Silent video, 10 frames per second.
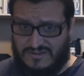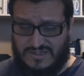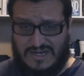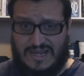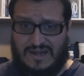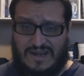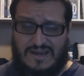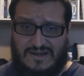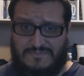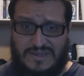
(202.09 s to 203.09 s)
tonight at
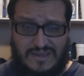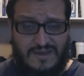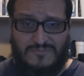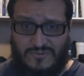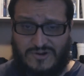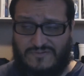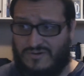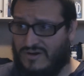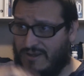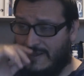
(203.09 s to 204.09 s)
8 p.m. or whatever.